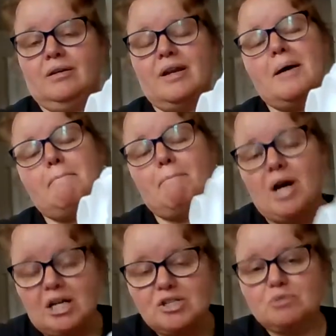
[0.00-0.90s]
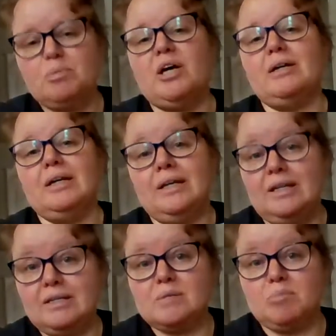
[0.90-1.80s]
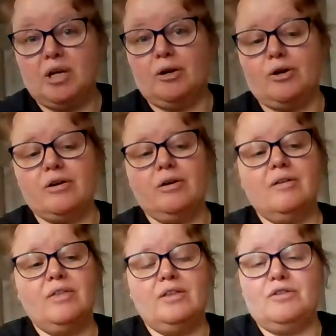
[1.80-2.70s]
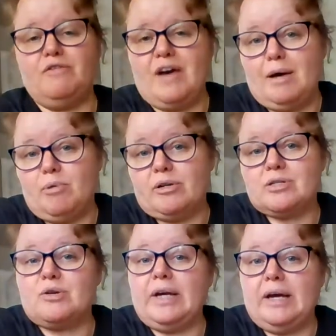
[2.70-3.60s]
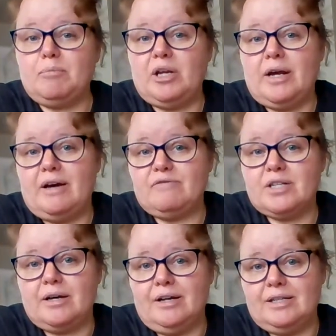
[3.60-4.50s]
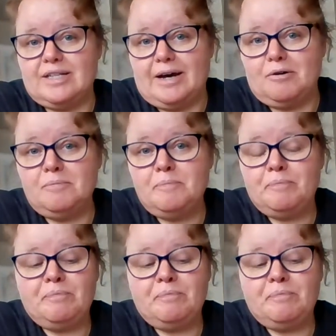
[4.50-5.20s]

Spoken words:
Not much, but it is bigger than the fabric, so I am going to have to cut it down.